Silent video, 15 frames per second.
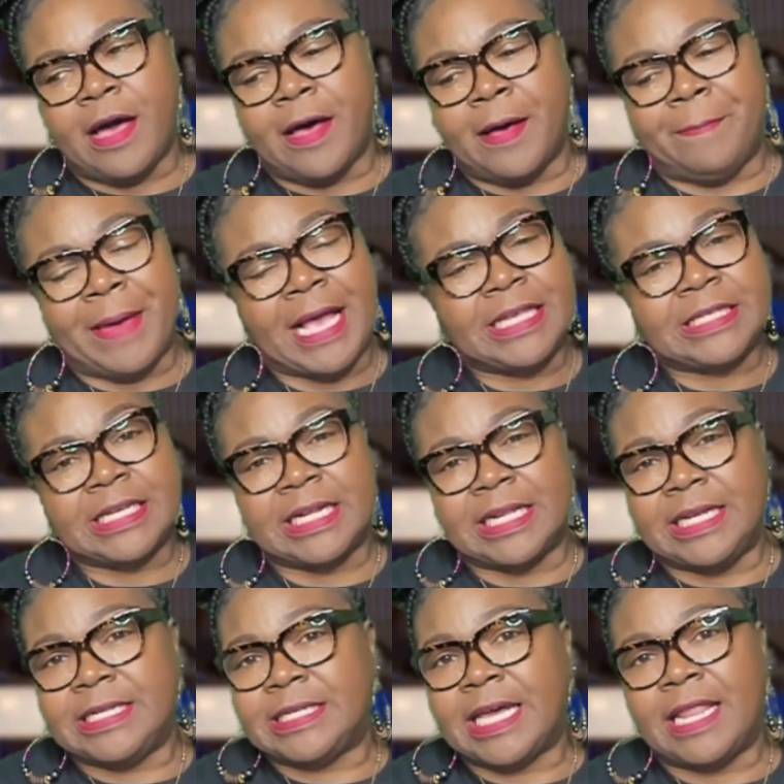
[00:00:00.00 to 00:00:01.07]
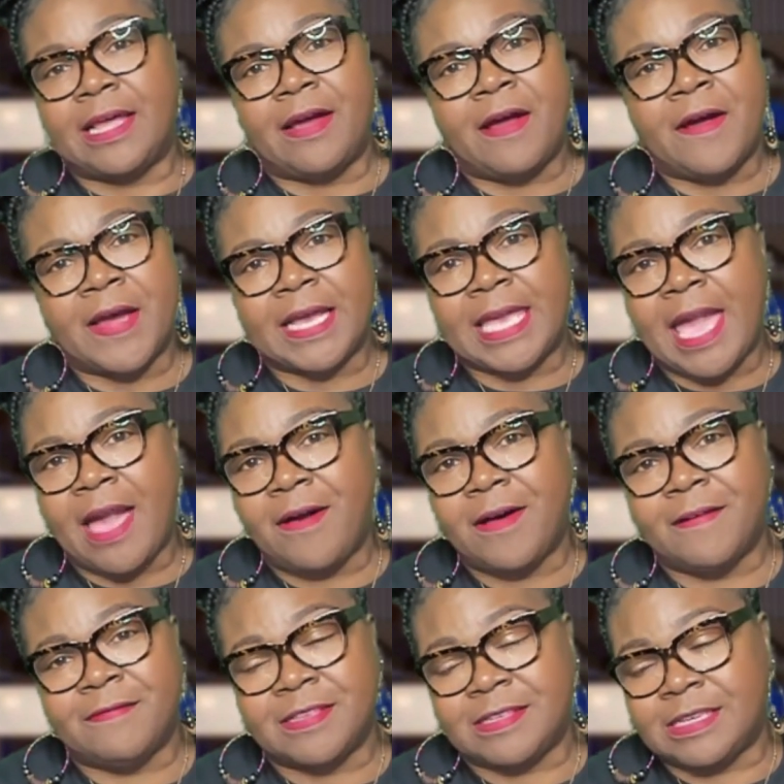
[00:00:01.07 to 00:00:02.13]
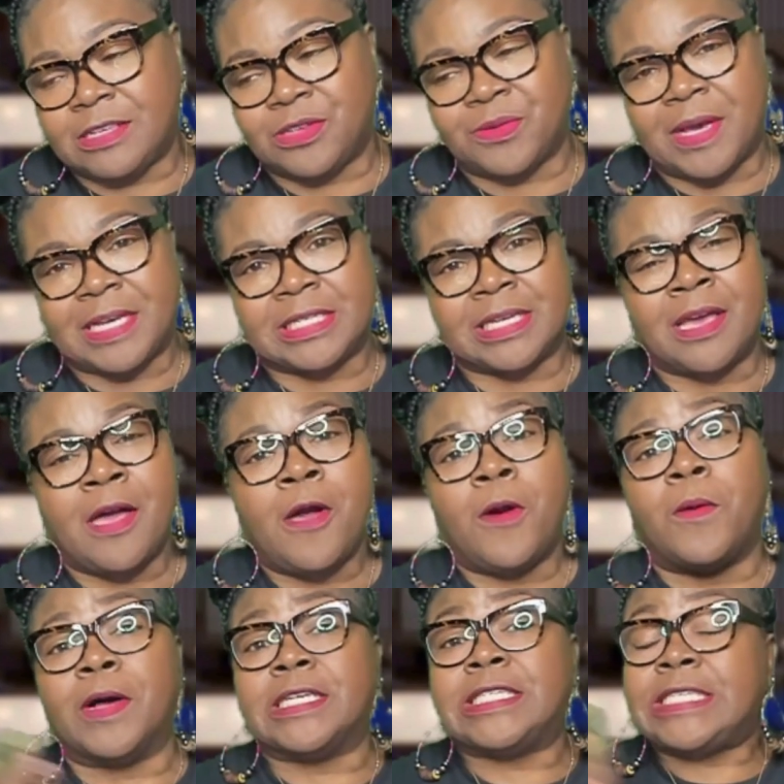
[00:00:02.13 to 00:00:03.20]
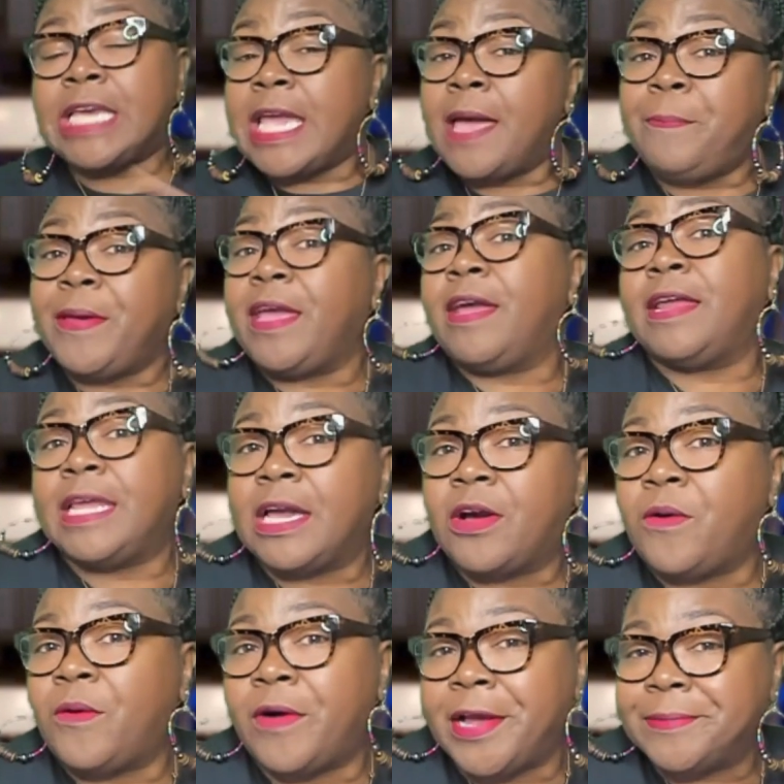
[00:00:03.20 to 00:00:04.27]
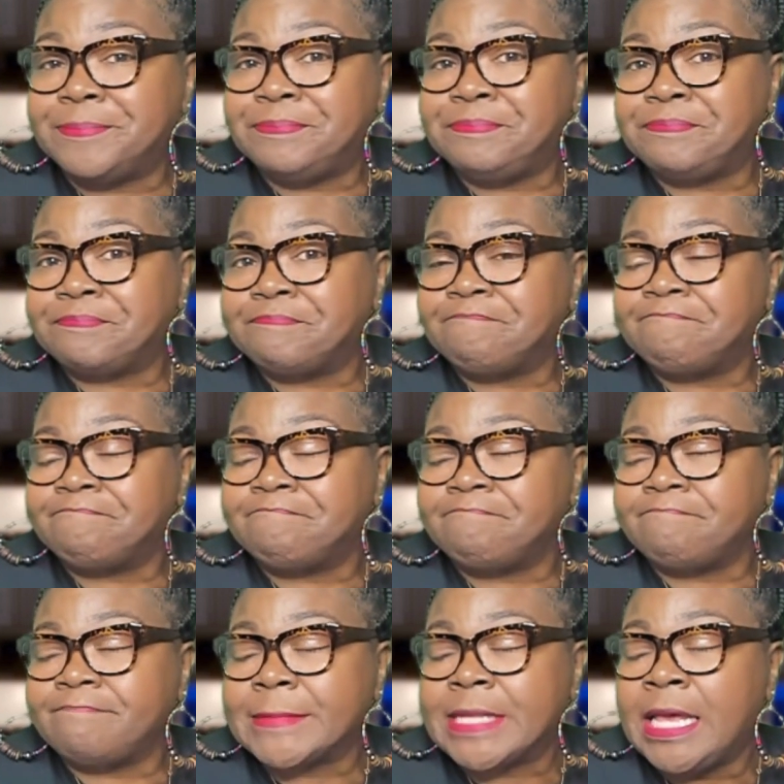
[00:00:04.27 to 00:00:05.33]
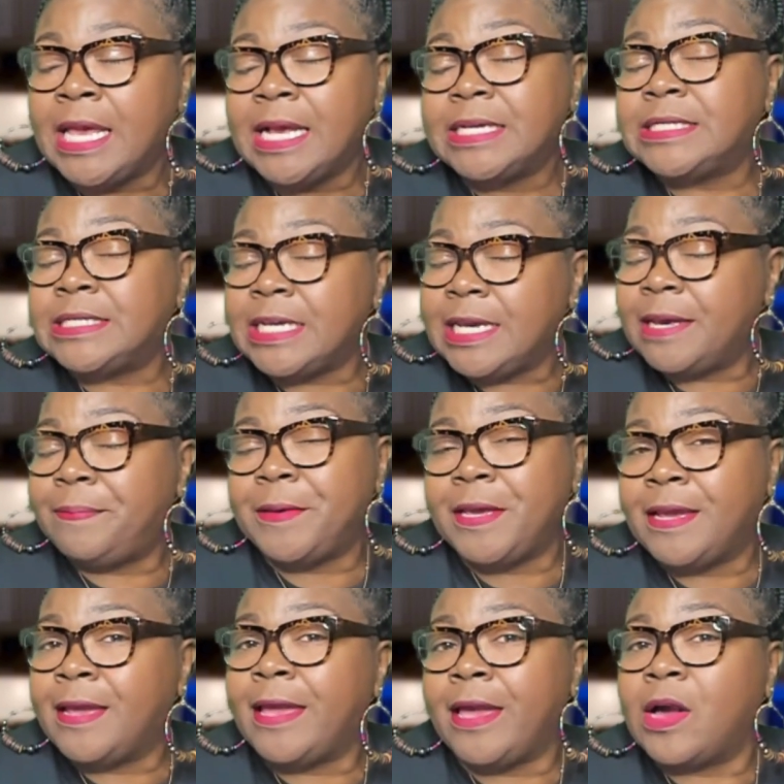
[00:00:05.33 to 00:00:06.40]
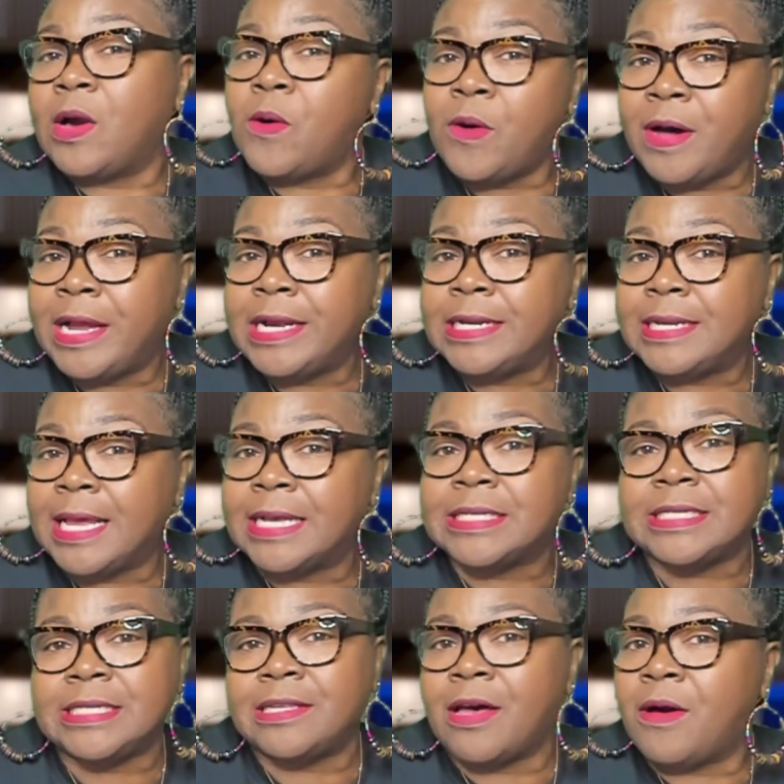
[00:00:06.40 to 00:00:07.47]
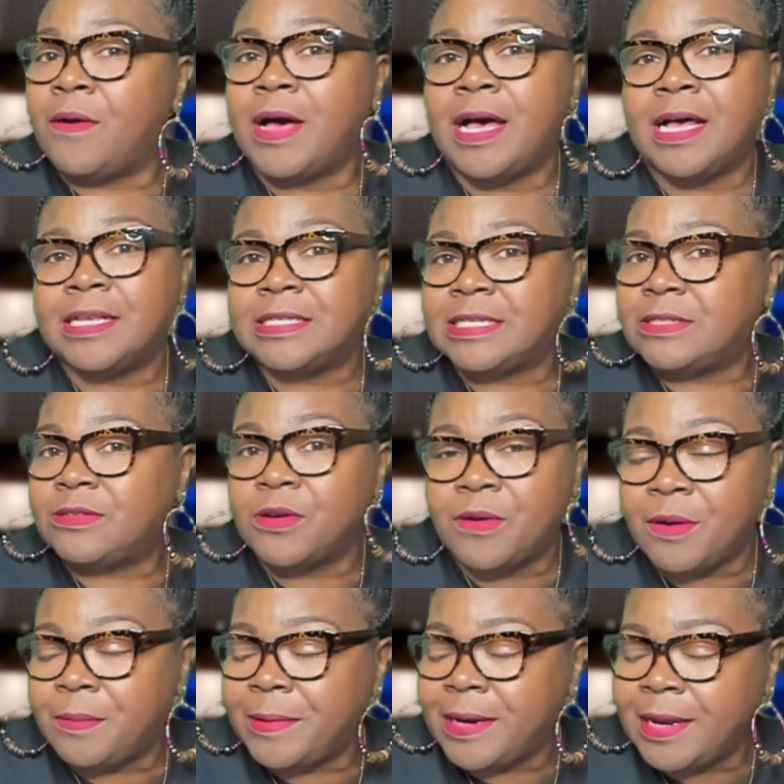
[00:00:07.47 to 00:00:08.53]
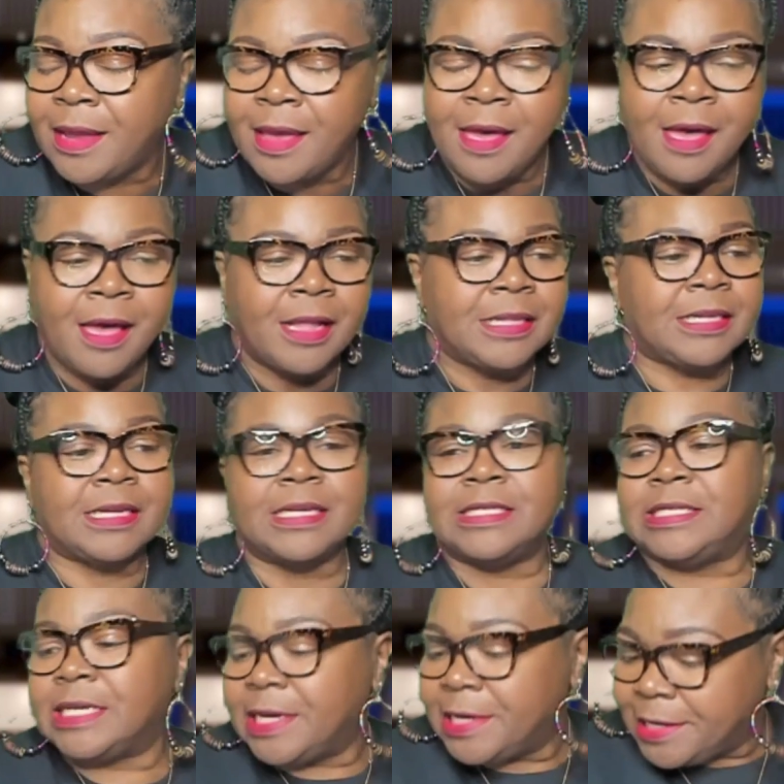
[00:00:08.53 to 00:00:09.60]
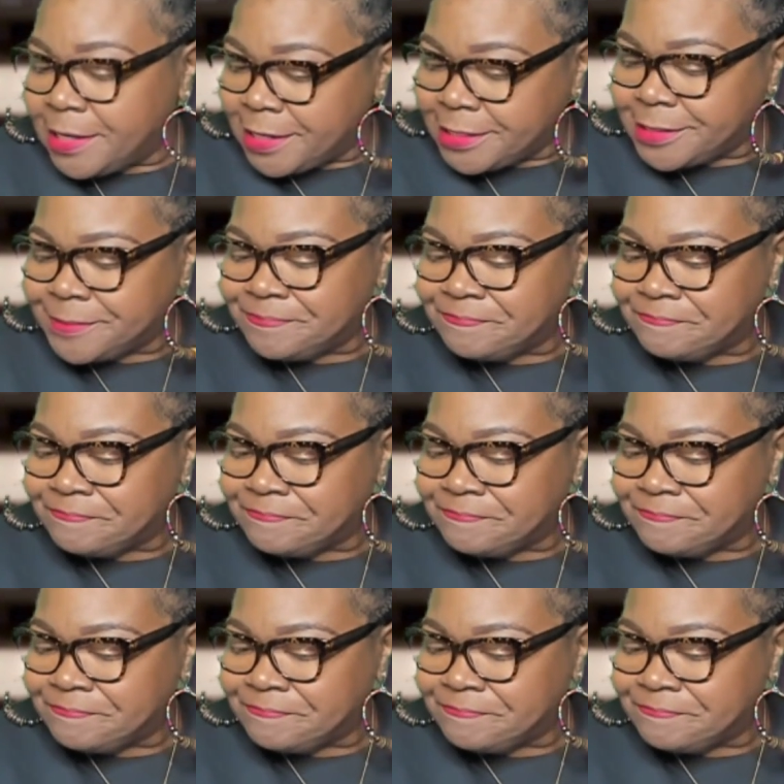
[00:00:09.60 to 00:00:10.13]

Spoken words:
basically telling her account of the situation. Well, she appeared in court. And she told her story to the judge.